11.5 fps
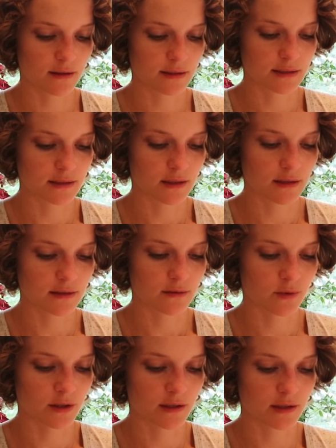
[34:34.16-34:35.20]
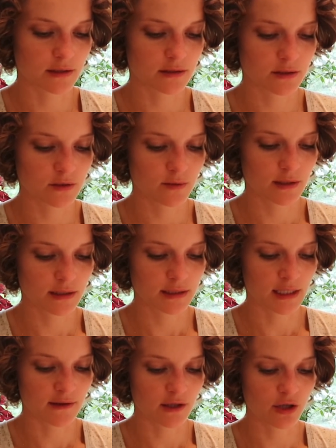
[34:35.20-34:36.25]
It's a word that starts with a
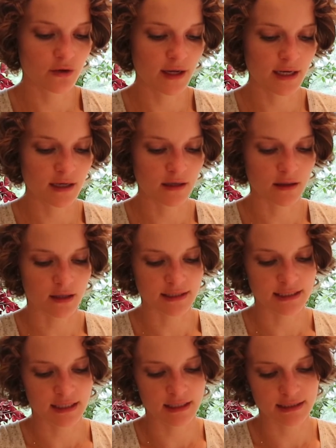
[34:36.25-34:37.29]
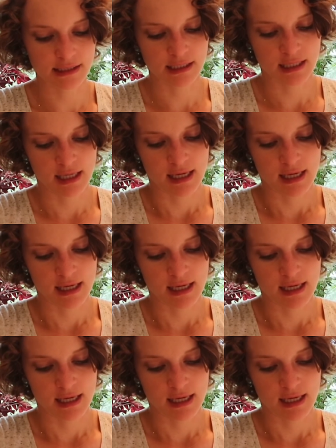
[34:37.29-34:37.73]
C. The Curated Closet.